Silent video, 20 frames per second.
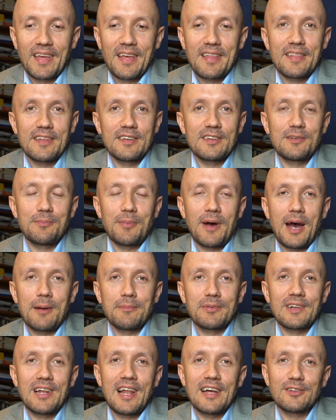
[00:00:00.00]
this is
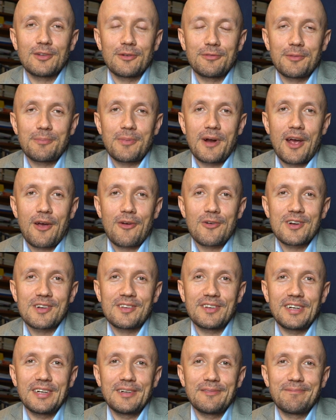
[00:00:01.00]
perhaps less of a
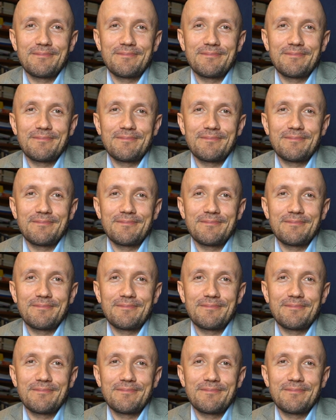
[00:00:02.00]
priority.